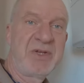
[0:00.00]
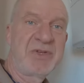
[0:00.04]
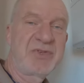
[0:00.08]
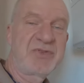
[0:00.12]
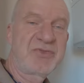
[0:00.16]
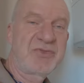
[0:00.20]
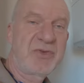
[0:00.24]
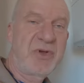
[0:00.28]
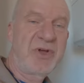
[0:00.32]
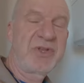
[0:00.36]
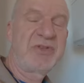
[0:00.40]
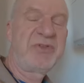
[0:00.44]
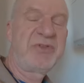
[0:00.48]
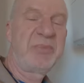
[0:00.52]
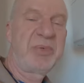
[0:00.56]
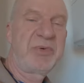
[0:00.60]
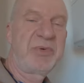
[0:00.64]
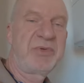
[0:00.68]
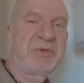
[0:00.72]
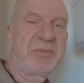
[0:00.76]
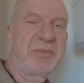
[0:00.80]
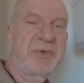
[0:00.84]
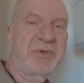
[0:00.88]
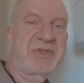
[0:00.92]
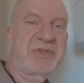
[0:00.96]
try to put
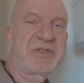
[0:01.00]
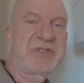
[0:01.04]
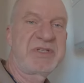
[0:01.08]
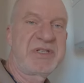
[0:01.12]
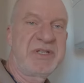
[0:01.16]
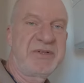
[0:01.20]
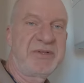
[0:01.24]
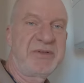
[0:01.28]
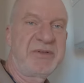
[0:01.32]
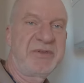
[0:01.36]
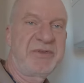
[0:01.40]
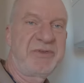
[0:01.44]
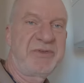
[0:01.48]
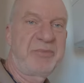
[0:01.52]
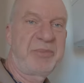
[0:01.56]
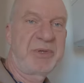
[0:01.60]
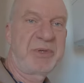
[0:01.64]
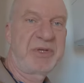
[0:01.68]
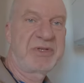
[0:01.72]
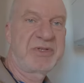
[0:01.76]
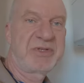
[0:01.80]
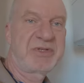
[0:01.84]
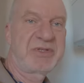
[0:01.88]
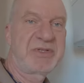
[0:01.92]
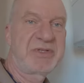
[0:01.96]
them on stilts
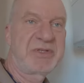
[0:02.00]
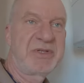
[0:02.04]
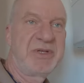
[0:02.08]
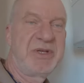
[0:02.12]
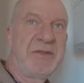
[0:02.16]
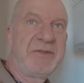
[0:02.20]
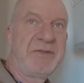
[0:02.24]
because